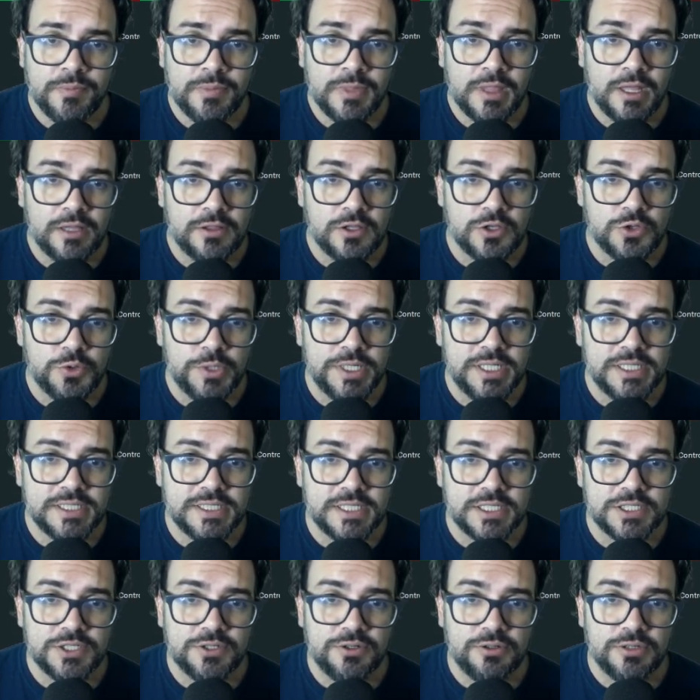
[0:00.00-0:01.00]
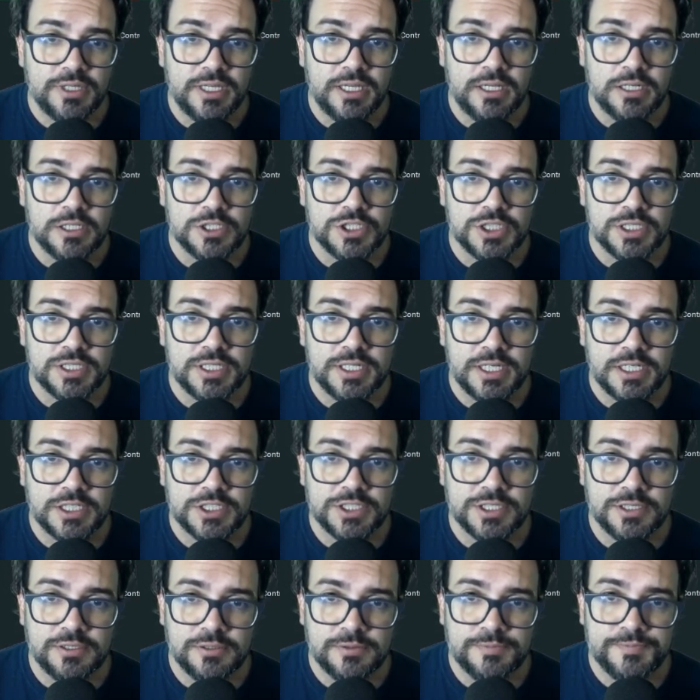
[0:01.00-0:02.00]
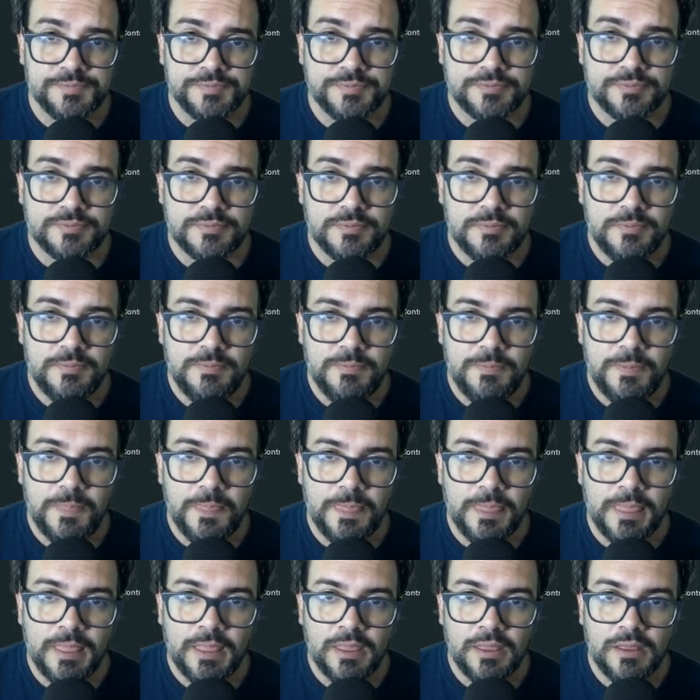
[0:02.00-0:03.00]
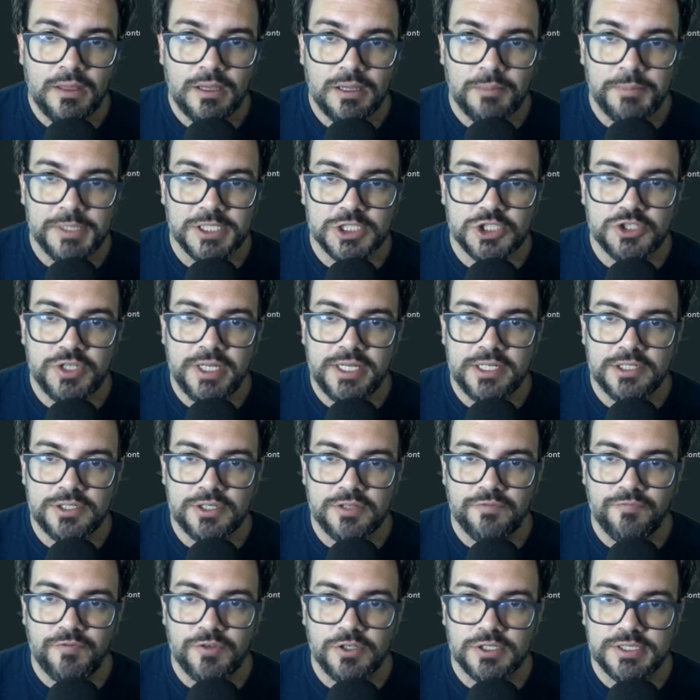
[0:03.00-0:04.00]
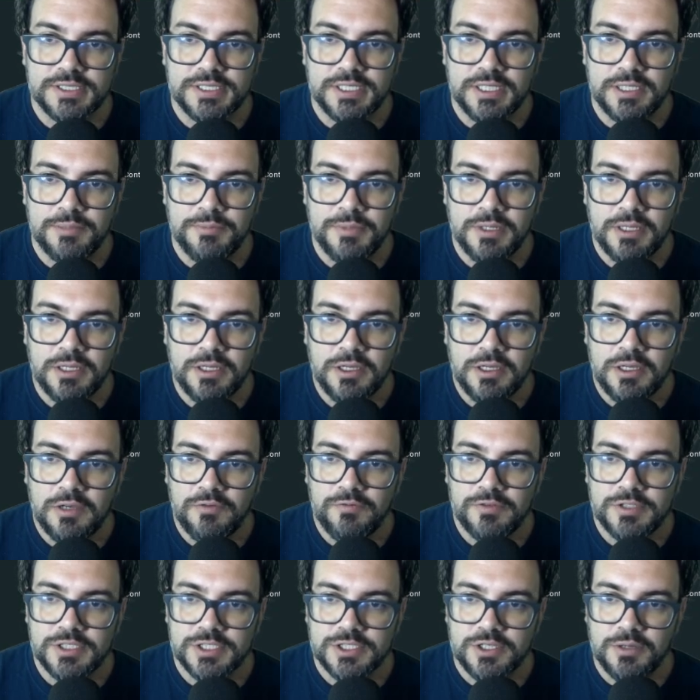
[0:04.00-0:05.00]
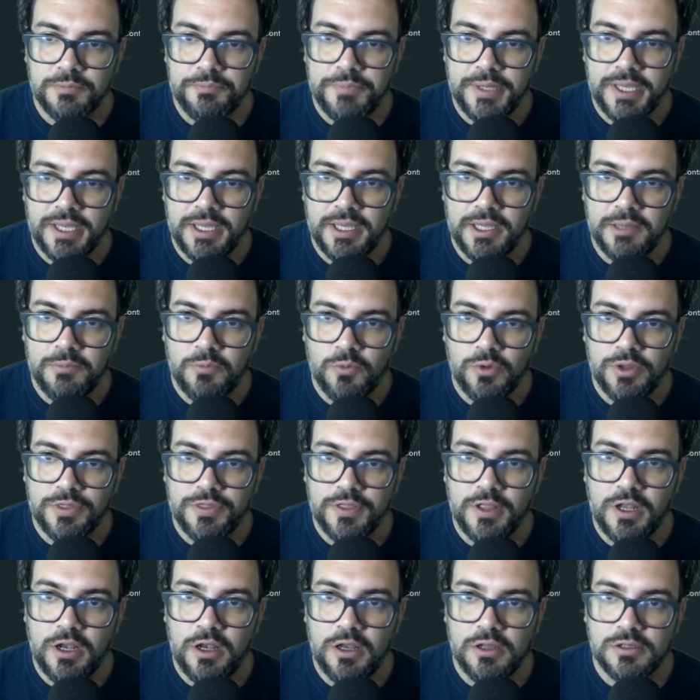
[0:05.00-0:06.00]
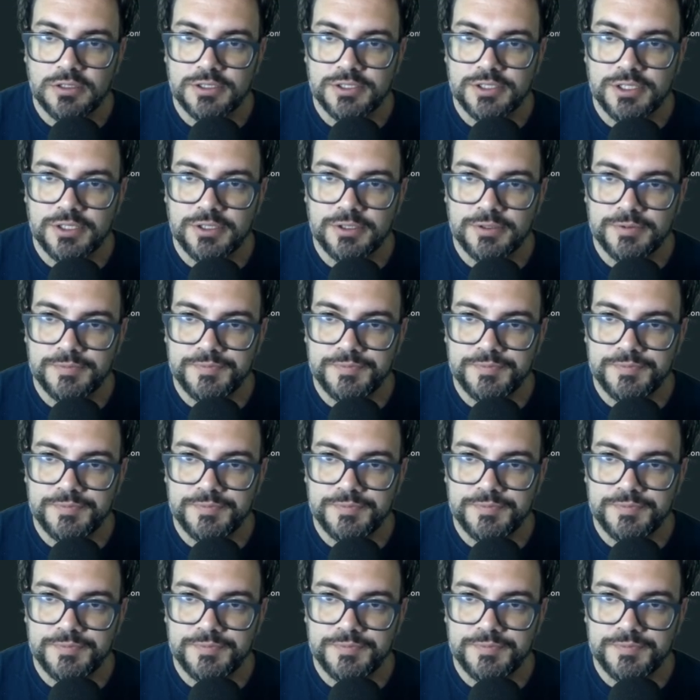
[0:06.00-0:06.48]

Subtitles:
The 26-year-old English international coming straight into the first team. Just compare him with Alonso.